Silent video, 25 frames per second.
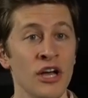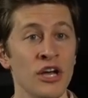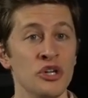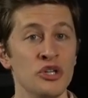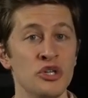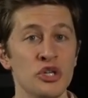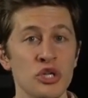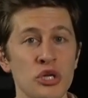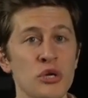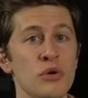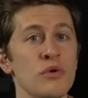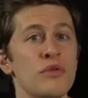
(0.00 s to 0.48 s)

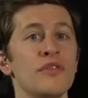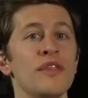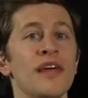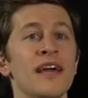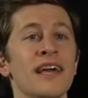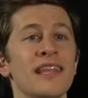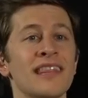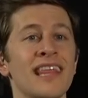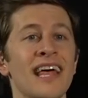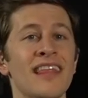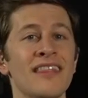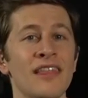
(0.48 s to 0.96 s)
Do you
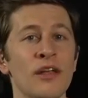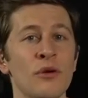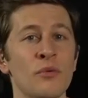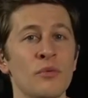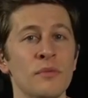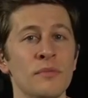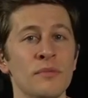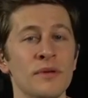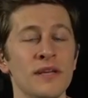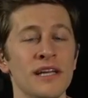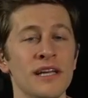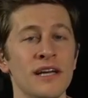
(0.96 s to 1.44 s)
think that there would
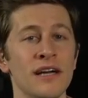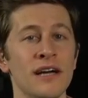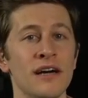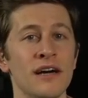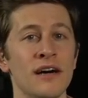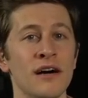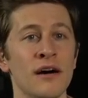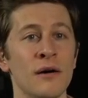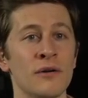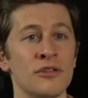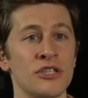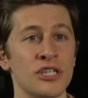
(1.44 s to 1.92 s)
be
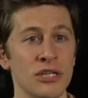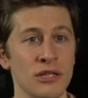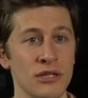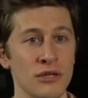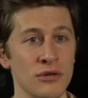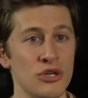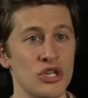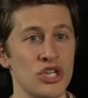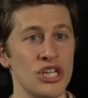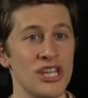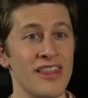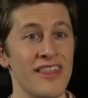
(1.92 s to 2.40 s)
a
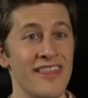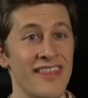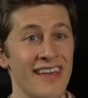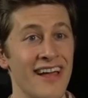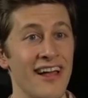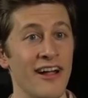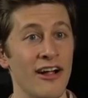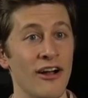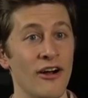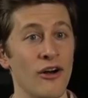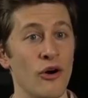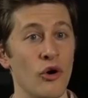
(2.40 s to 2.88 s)
solution
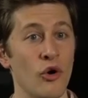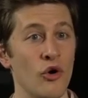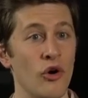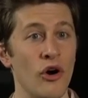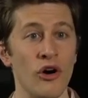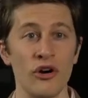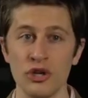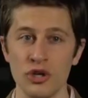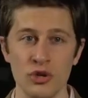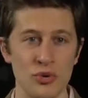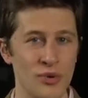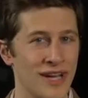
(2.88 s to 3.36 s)
there, or are
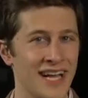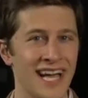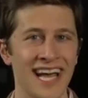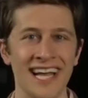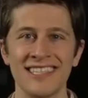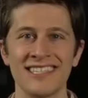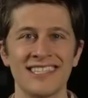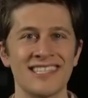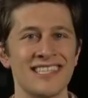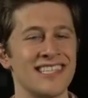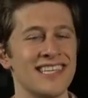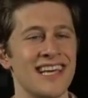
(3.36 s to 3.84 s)
you
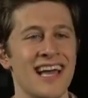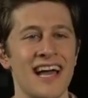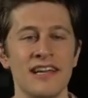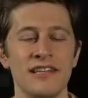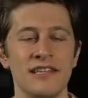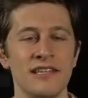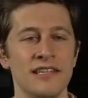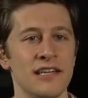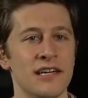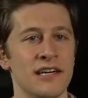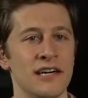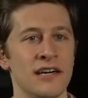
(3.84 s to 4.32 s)
against the
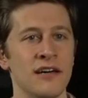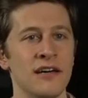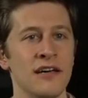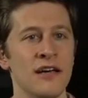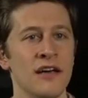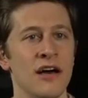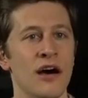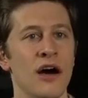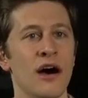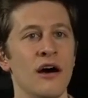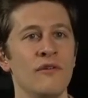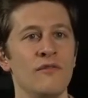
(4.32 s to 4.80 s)
idea
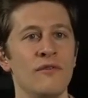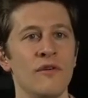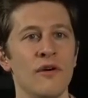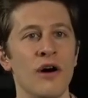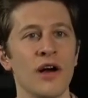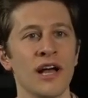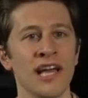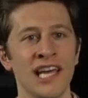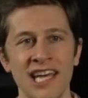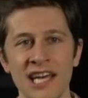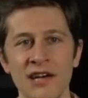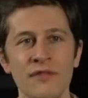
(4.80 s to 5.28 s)
of
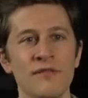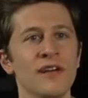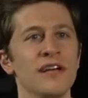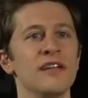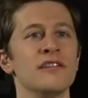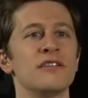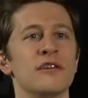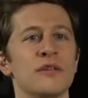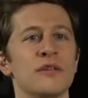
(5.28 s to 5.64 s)
giving to